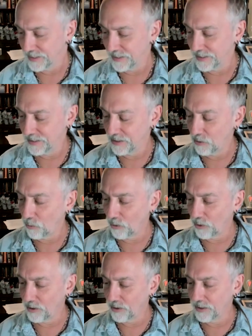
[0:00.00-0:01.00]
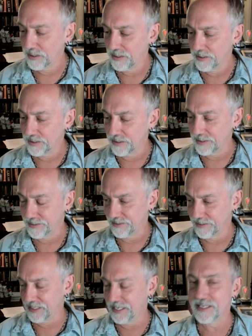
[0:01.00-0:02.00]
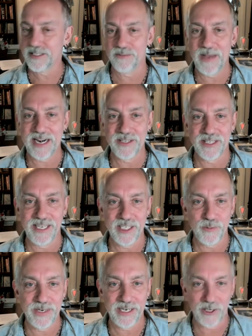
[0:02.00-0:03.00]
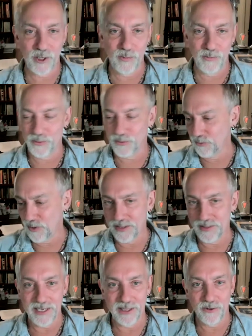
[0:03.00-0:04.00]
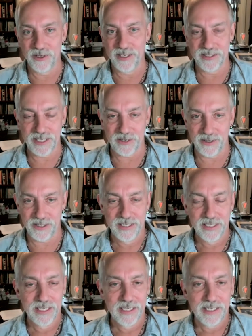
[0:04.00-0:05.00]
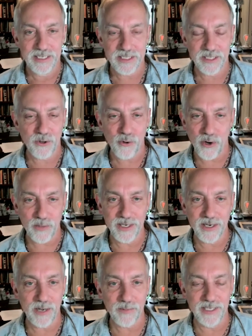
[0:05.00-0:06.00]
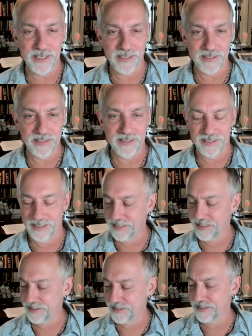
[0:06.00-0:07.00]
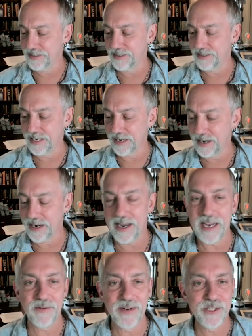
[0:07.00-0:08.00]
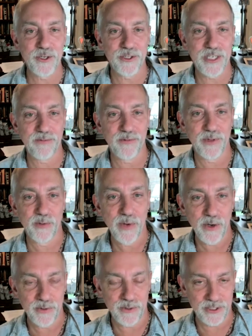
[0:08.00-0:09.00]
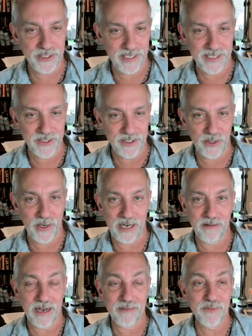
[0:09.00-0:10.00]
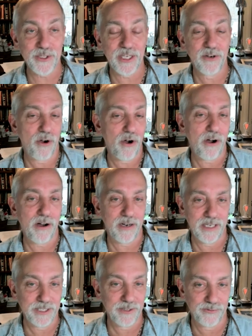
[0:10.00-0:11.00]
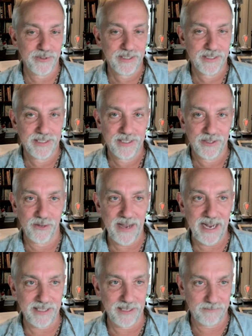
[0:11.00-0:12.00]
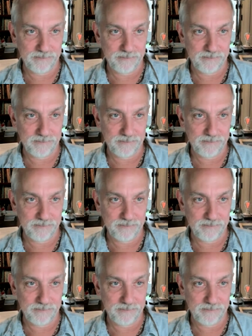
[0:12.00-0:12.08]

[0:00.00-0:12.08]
uh, or uh, the kids manage the kids being at home through online learning, et cetera. It's incredibly complicated, and uh, and and I have an easier time of it than most. And so I, I'm just in awe of the fact that